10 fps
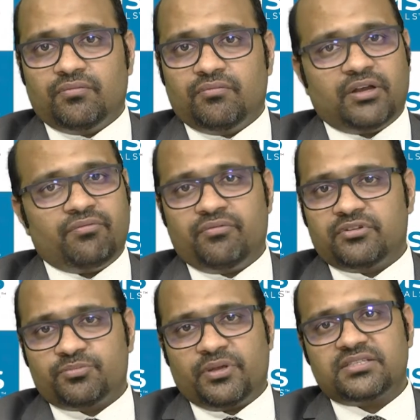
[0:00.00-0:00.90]

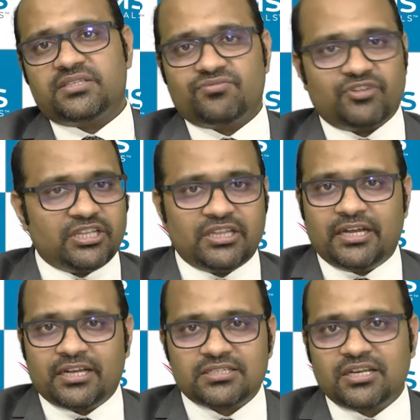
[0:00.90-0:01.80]
One space is within the
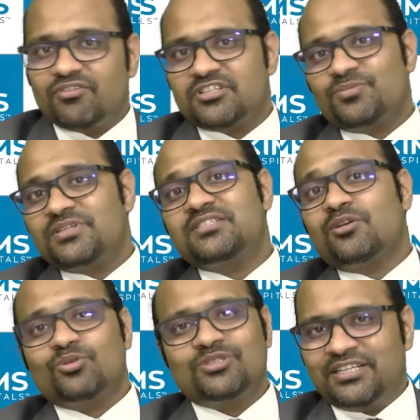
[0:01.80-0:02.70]
intestine, one space is
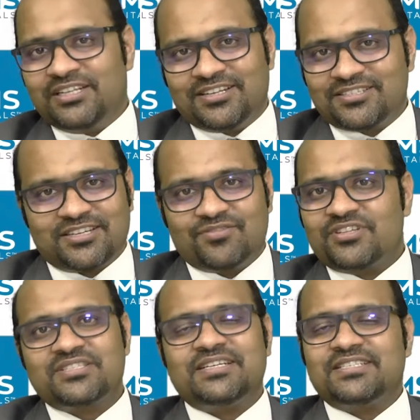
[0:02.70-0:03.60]
outside the intestine,
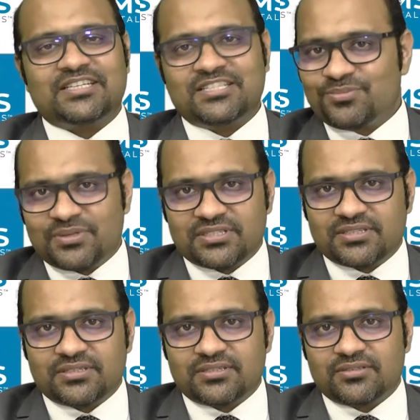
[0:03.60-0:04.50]
first and second
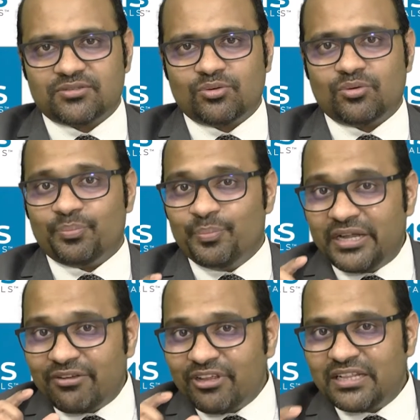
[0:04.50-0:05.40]
spaces. So,
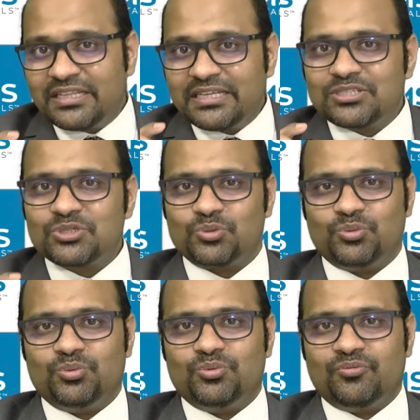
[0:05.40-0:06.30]
between these
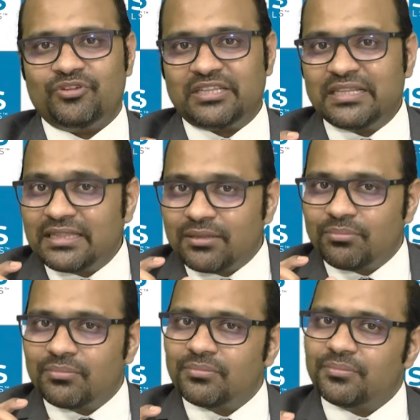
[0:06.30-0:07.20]
two, within
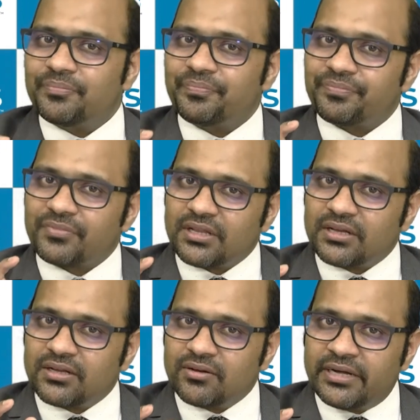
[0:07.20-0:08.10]
the
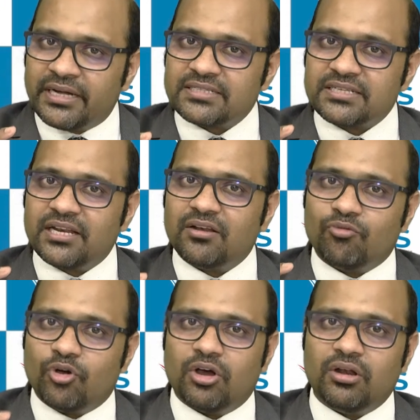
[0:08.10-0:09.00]
intestinal
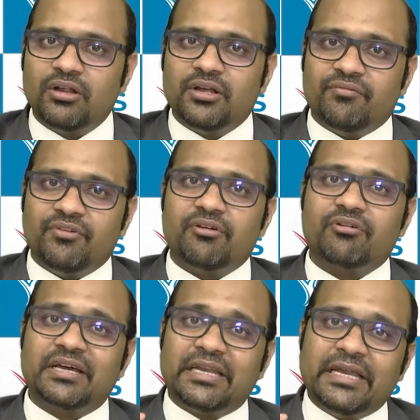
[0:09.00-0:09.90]
wall, we
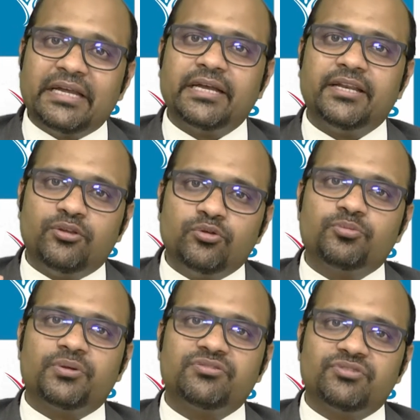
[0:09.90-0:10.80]
have created a new
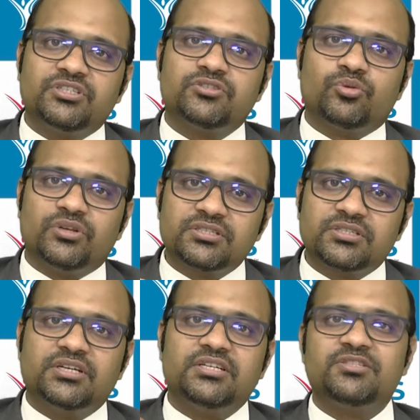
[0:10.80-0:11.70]
space which is known as
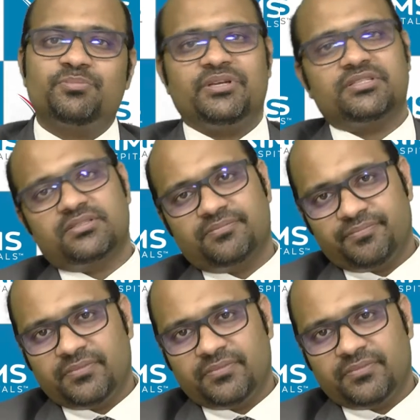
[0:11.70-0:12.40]
third space.